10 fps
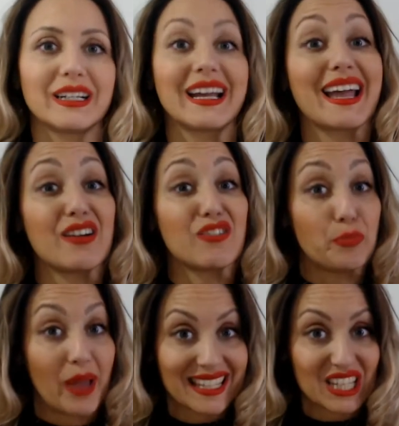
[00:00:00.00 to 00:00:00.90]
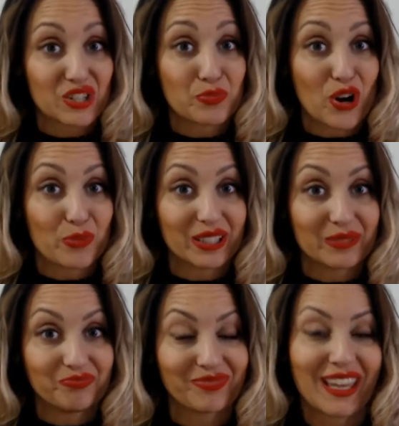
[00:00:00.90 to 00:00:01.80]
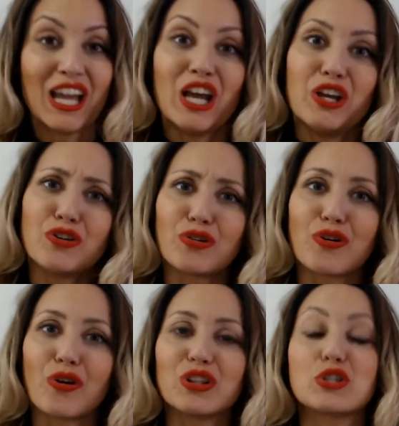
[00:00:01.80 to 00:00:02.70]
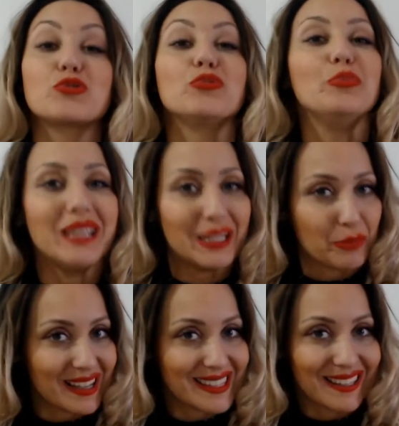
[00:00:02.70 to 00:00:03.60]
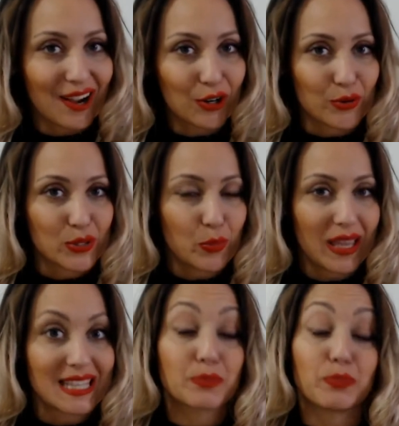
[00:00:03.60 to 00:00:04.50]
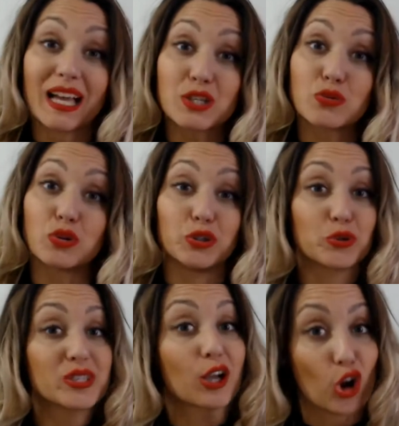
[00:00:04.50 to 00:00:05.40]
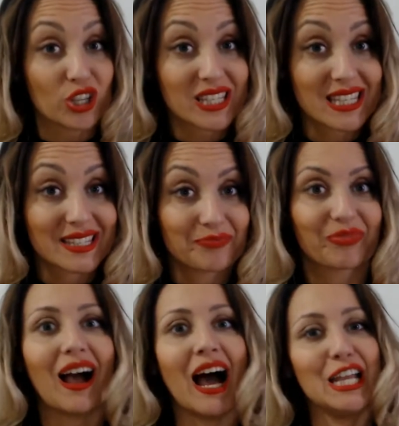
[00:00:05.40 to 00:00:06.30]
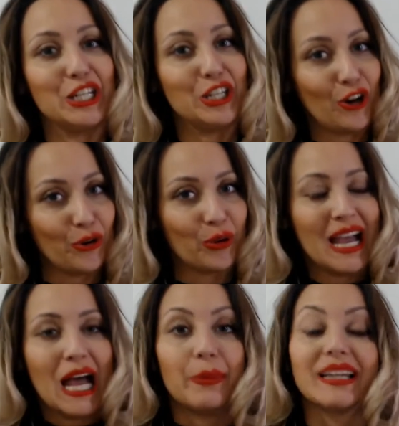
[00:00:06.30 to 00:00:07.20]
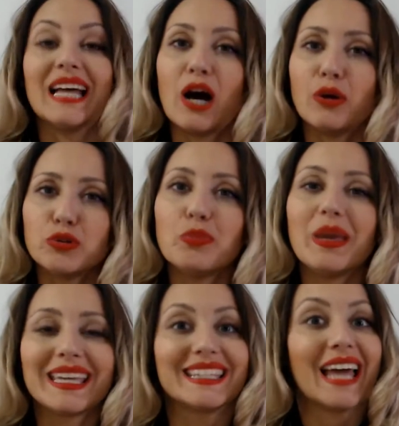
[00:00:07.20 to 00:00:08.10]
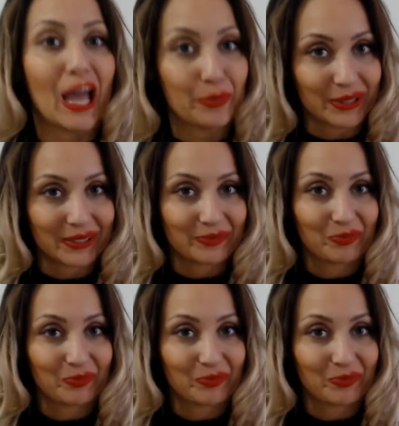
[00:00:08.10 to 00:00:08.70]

Have a packing problem? Your goal is to minimize cargo space plus to reduce the costs? I know, but how to make it happen?